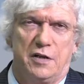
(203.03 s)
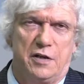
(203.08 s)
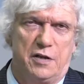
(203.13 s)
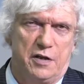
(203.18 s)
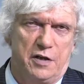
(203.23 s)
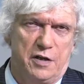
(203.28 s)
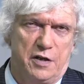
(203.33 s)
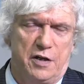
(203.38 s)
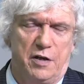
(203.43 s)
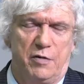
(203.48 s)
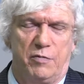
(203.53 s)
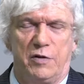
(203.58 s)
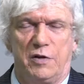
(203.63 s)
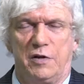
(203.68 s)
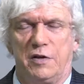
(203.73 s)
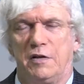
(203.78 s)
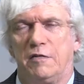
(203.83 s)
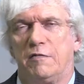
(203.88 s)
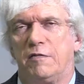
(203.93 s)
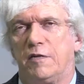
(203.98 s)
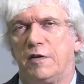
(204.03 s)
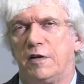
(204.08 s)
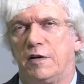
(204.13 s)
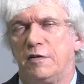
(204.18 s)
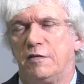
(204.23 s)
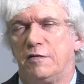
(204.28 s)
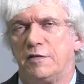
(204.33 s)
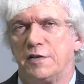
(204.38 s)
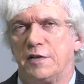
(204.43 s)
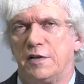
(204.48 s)
higher capital
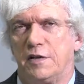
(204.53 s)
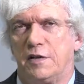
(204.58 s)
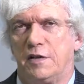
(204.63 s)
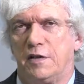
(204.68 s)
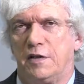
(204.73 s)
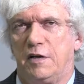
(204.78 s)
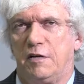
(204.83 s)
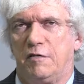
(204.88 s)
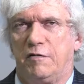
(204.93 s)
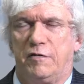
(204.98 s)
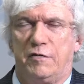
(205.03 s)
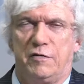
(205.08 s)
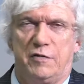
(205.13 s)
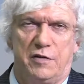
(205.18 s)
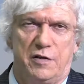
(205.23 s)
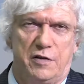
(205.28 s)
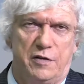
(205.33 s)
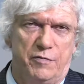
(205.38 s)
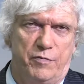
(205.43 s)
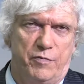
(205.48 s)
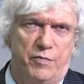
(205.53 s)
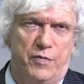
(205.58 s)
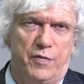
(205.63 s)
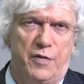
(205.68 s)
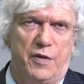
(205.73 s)
inflows, and therefore